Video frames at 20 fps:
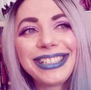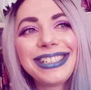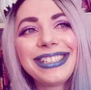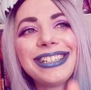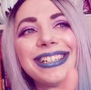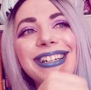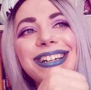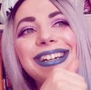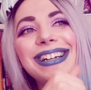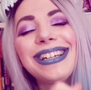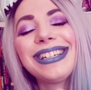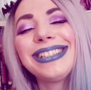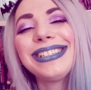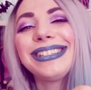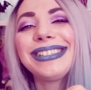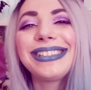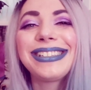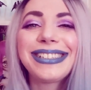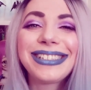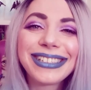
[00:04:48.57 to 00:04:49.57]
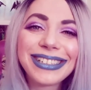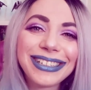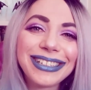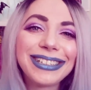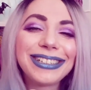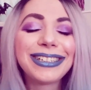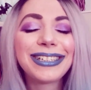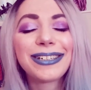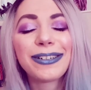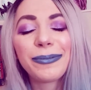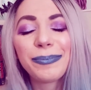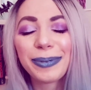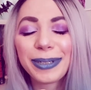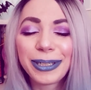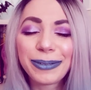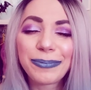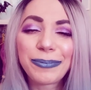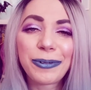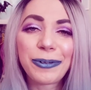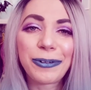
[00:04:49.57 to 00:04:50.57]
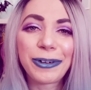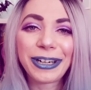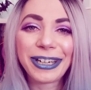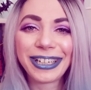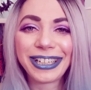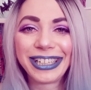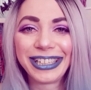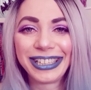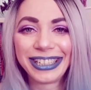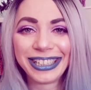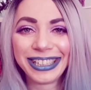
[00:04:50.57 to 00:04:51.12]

just a little bit more.